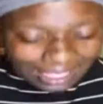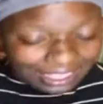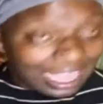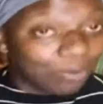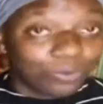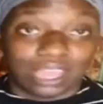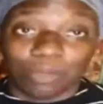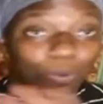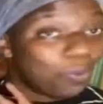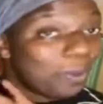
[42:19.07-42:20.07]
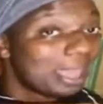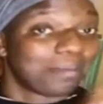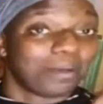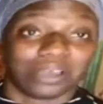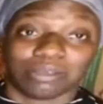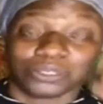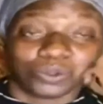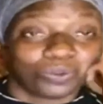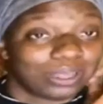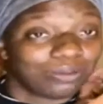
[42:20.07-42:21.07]
were way more. It
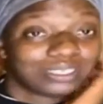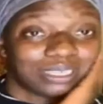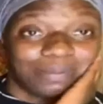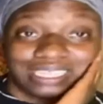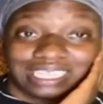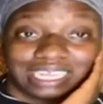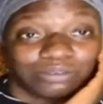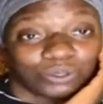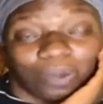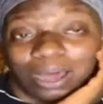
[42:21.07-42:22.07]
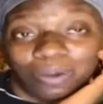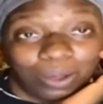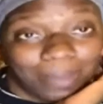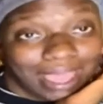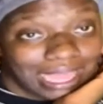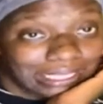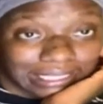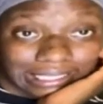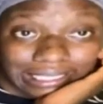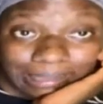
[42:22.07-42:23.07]
was somebody said it was the Wild Wild
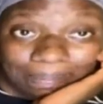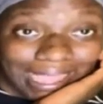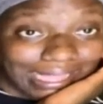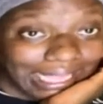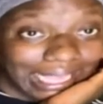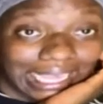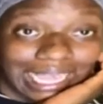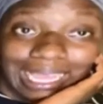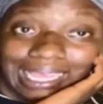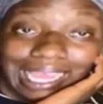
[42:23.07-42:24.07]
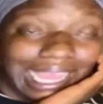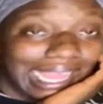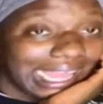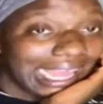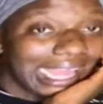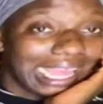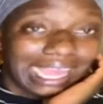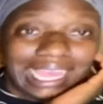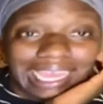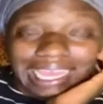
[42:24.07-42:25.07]
West back then. Okay,
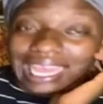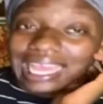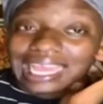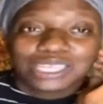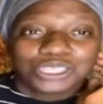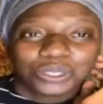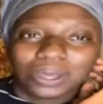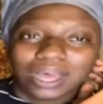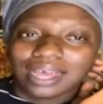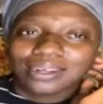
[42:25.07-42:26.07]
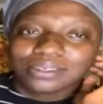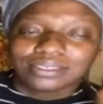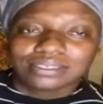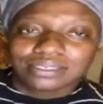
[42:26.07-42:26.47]
so I'm